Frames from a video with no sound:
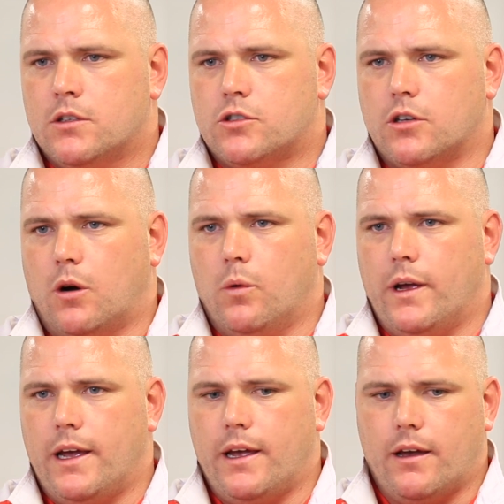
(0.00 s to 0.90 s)
show
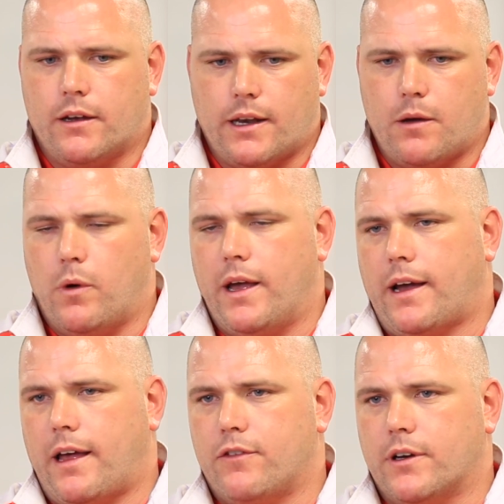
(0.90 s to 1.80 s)
a great
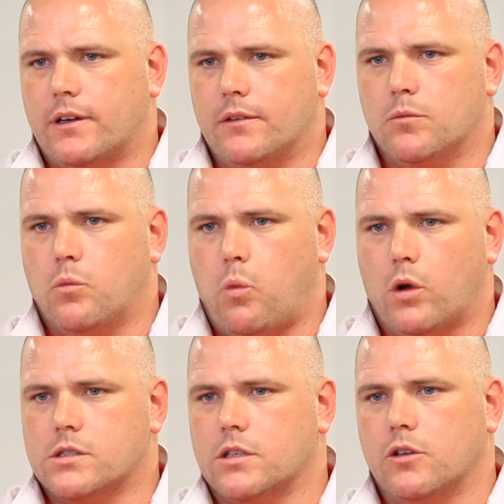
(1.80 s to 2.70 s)
work ethic and
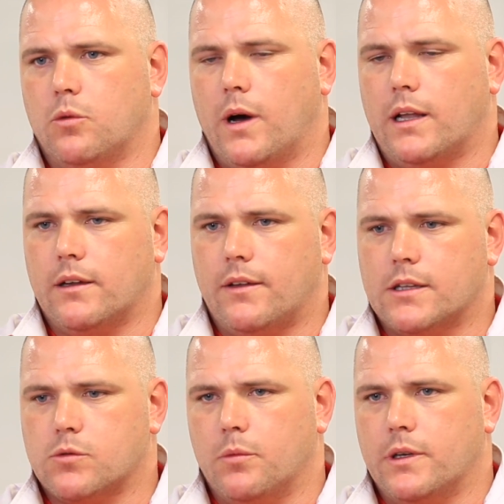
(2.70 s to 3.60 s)
want to do well, and
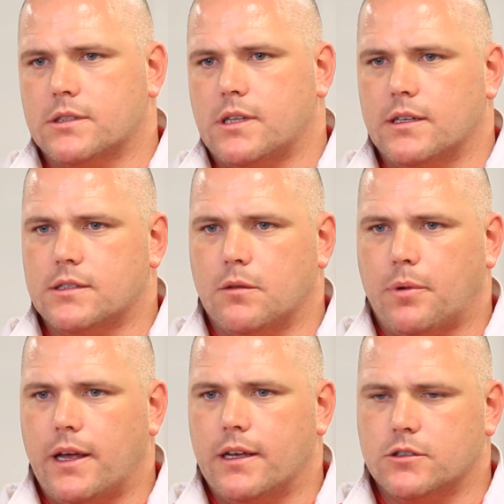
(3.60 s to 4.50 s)
that's what we instill into the
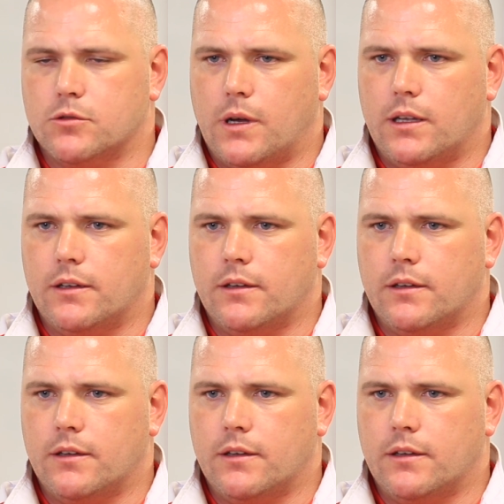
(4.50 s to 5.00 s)
players as well.